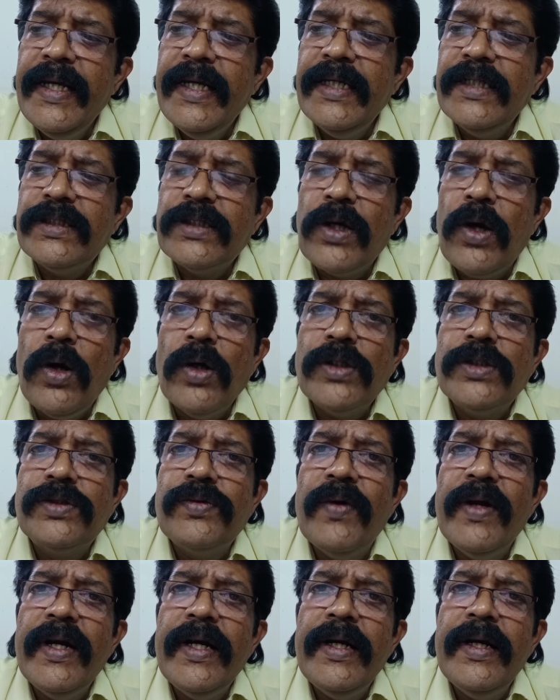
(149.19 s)
is
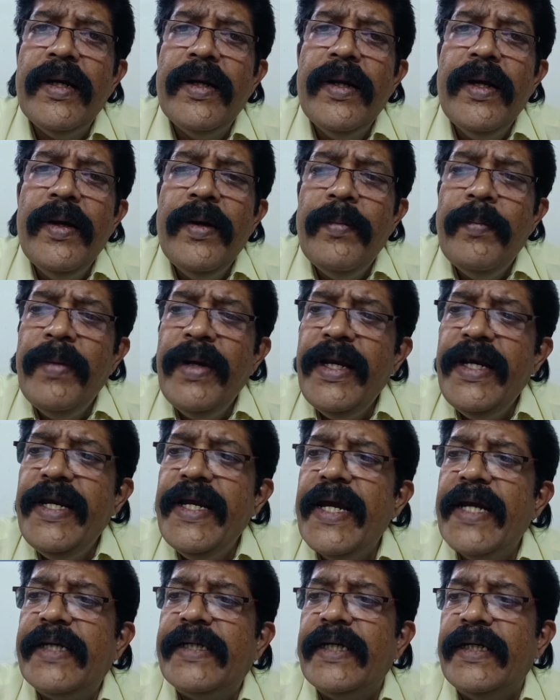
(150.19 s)
COX1
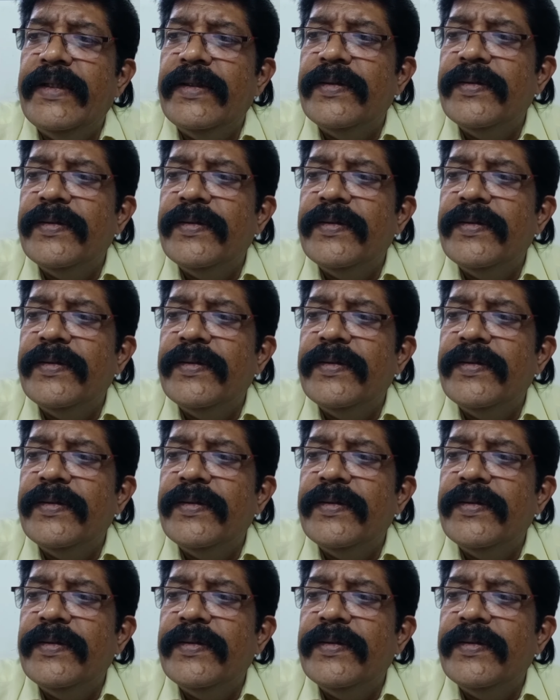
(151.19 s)
mediated.